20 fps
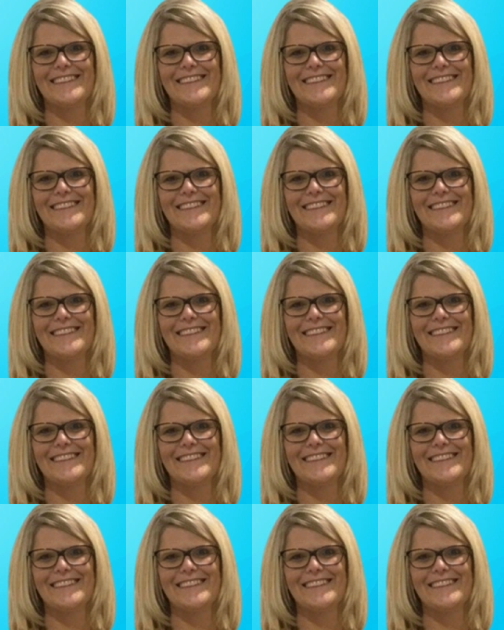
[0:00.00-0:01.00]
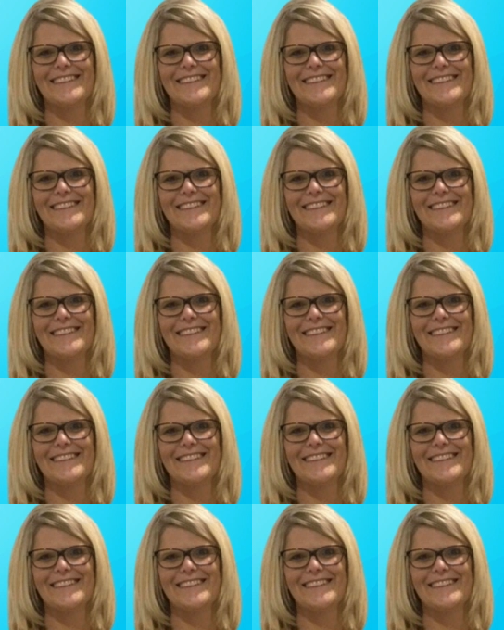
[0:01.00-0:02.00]

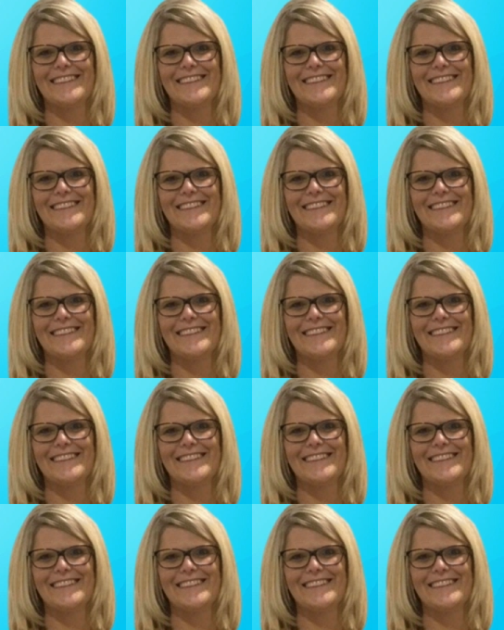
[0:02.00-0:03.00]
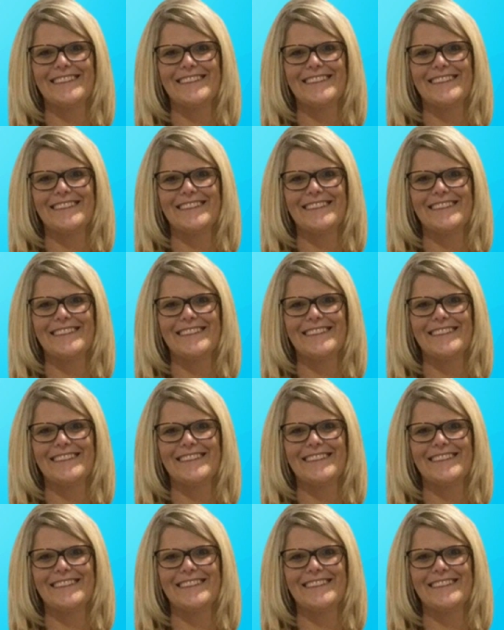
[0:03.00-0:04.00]

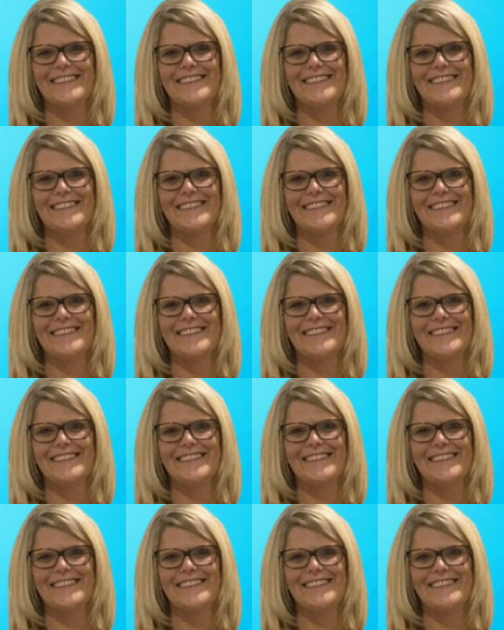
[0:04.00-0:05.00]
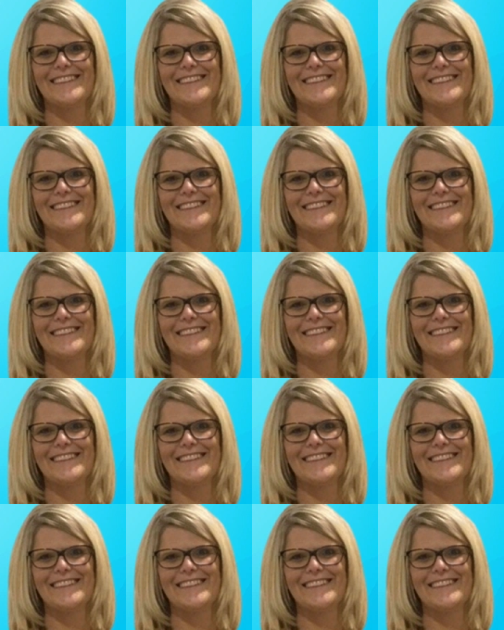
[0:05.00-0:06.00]

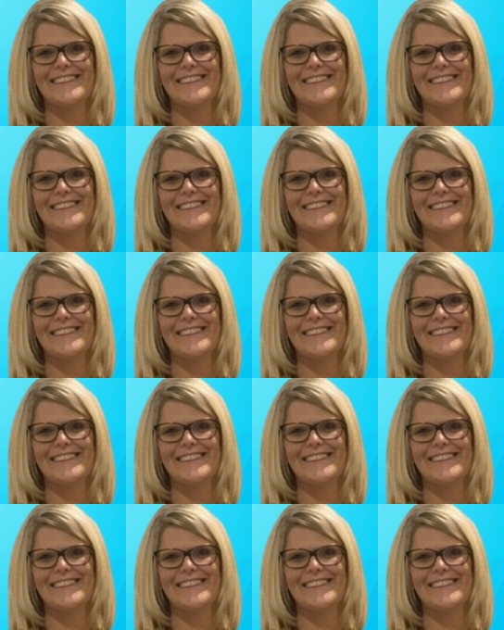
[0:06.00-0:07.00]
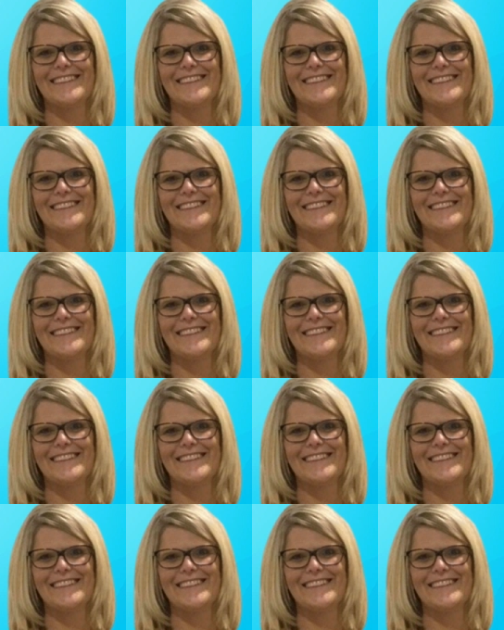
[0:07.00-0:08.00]
This is a still picture; no speech is visible.